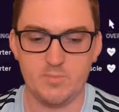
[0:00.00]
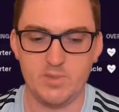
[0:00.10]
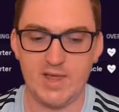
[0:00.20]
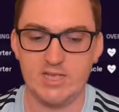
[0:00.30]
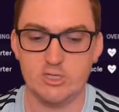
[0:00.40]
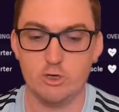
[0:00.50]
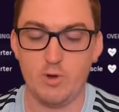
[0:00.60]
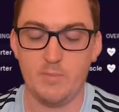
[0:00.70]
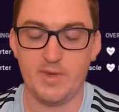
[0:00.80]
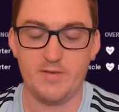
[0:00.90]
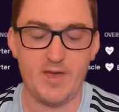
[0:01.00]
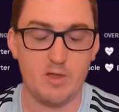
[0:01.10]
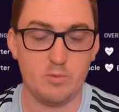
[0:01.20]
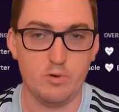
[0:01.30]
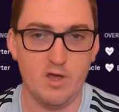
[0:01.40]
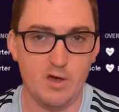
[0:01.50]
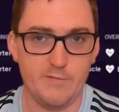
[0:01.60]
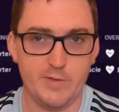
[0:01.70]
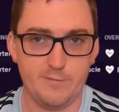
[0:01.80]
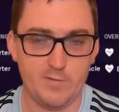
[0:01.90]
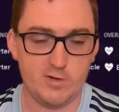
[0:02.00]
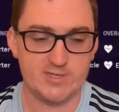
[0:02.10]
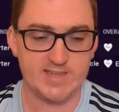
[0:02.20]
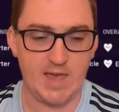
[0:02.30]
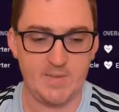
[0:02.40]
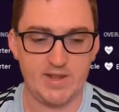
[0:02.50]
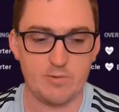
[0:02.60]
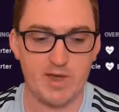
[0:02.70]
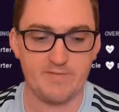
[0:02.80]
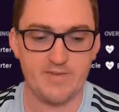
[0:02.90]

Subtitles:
But players who won't be available for the first game anyway,